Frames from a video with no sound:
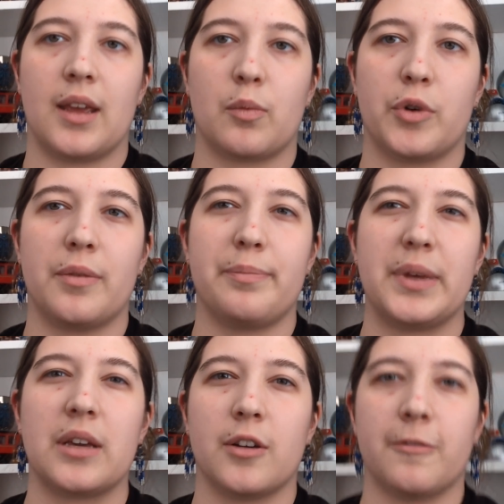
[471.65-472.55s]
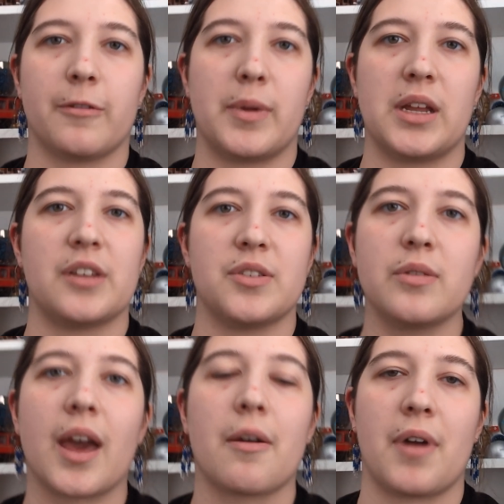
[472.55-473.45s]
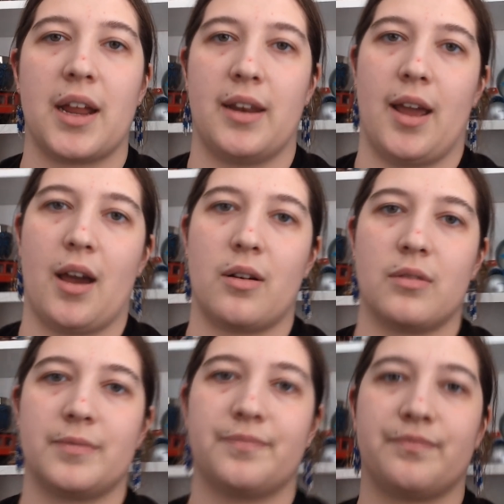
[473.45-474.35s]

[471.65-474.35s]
it wouldn't be good for me to do that right now.